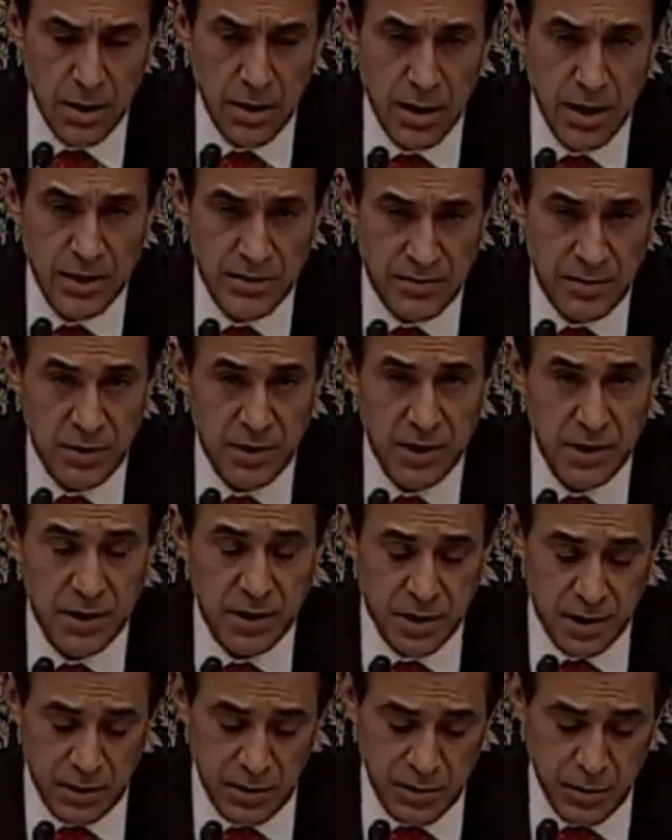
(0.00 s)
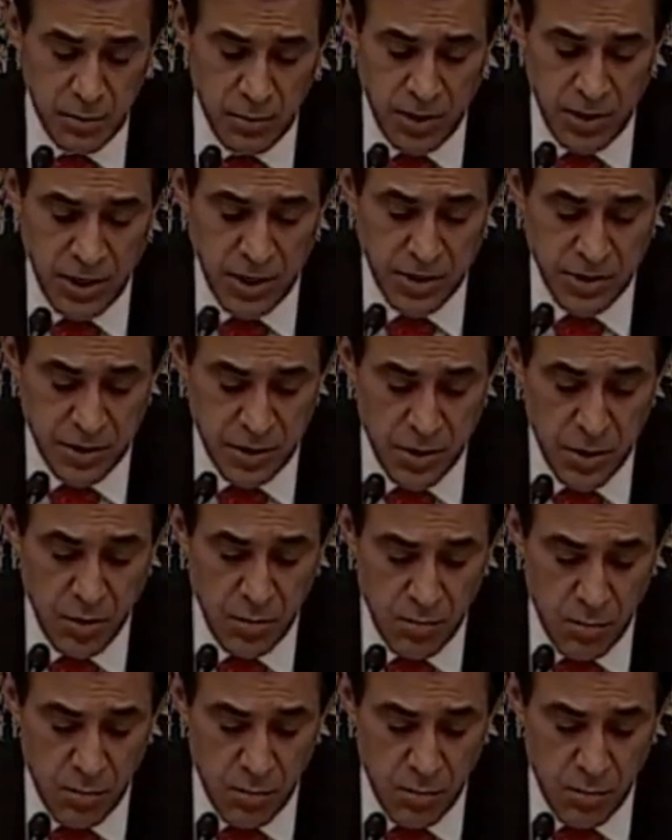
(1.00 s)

It's very clear that we need to know